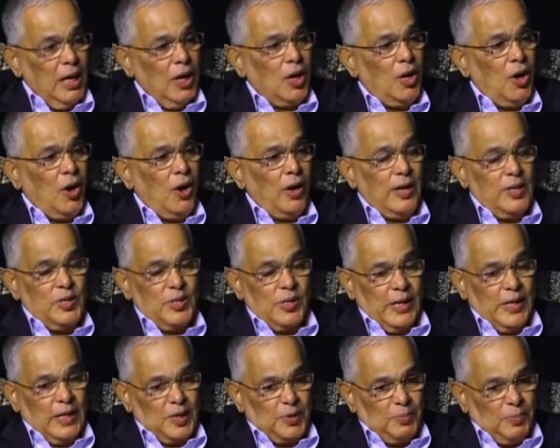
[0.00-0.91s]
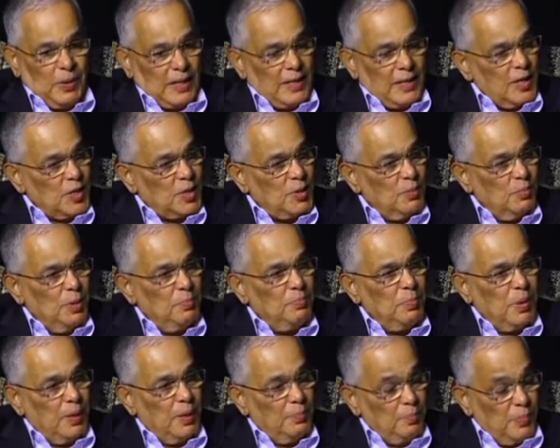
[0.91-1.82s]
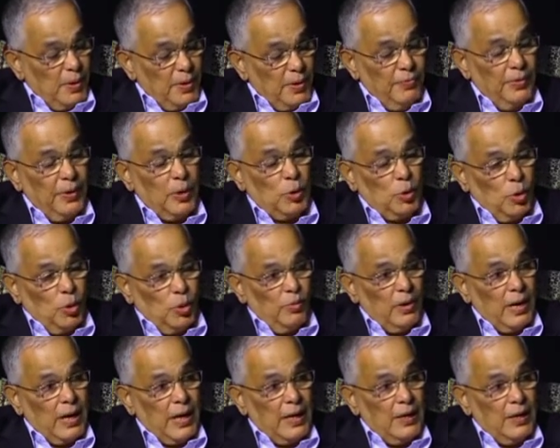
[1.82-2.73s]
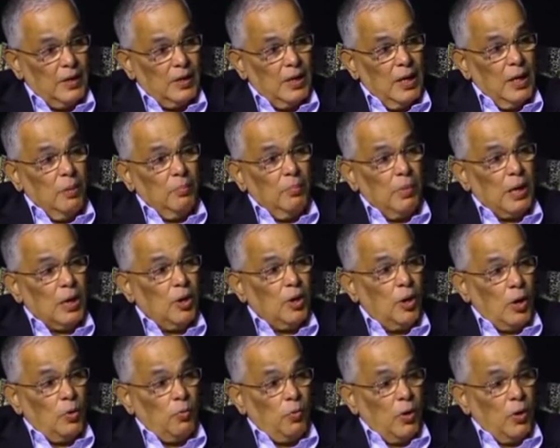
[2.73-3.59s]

God doesn't expect us to be per- perfect overnight, yeah. but God